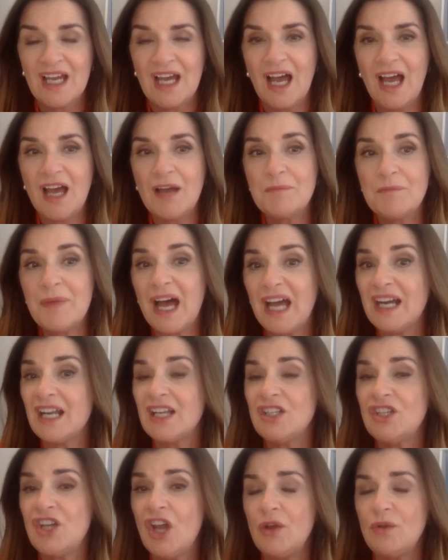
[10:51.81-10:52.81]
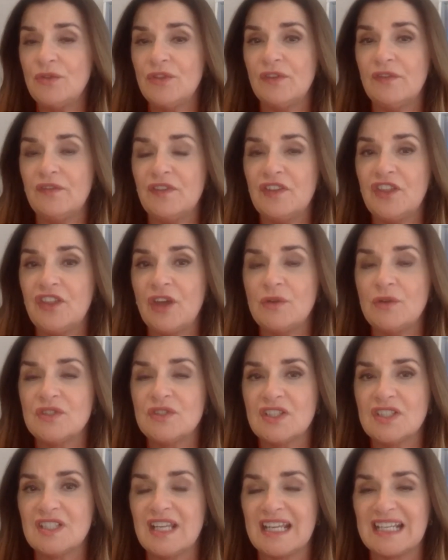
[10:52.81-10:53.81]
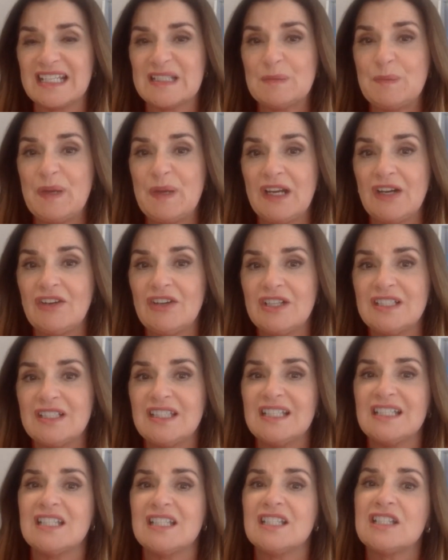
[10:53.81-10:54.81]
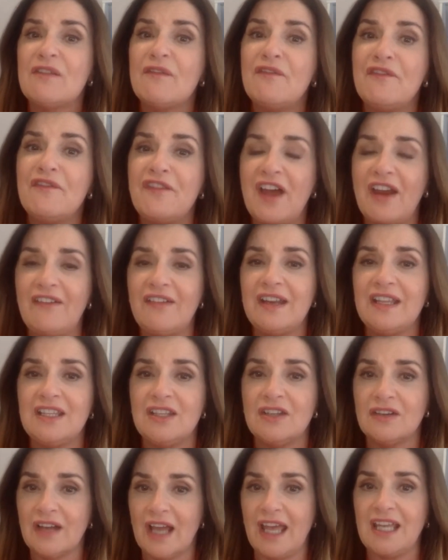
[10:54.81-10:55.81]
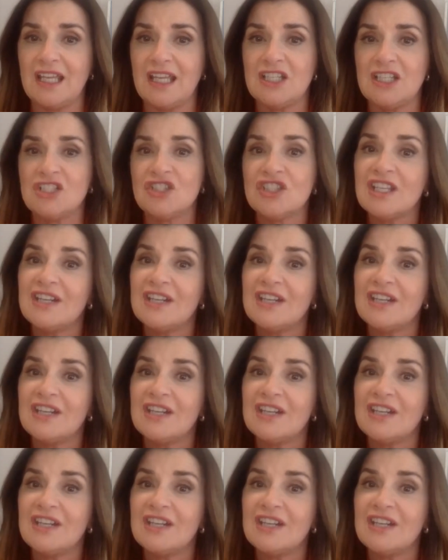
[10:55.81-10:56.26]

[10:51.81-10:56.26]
And I know that for those that experience it at a very young age,